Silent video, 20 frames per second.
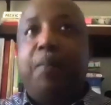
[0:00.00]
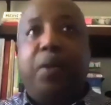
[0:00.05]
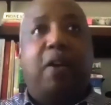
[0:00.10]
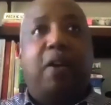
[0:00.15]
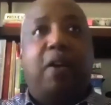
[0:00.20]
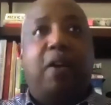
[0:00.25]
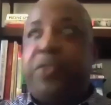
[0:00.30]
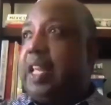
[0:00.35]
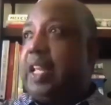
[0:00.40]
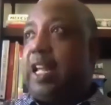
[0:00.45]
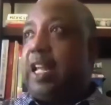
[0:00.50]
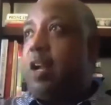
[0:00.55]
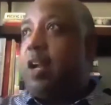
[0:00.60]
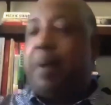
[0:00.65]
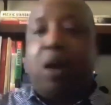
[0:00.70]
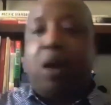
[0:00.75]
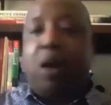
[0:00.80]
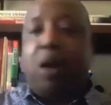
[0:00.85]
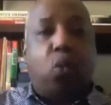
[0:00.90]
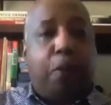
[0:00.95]
of thinking
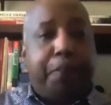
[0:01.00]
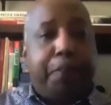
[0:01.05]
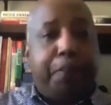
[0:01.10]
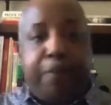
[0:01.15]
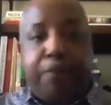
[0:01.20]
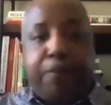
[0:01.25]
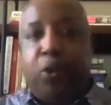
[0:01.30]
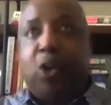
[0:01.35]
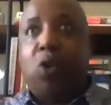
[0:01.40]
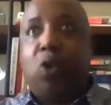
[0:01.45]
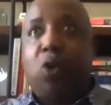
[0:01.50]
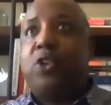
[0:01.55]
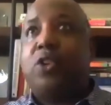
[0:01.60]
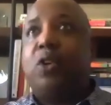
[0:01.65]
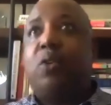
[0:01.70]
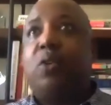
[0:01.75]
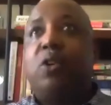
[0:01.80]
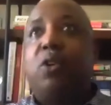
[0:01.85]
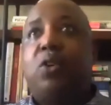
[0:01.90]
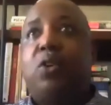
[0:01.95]
about what people know or
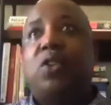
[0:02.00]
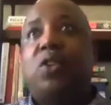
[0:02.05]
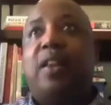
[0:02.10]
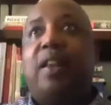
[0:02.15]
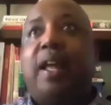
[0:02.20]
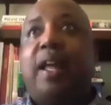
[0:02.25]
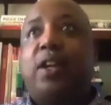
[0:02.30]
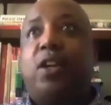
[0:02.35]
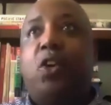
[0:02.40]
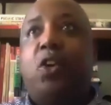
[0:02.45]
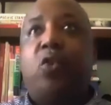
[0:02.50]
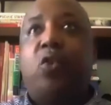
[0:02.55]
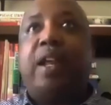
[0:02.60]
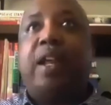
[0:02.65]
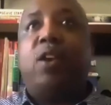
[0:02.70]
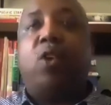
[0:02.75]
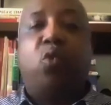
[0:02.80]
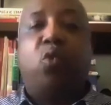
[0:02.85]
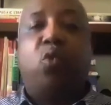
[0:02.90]
don't know so that I could create a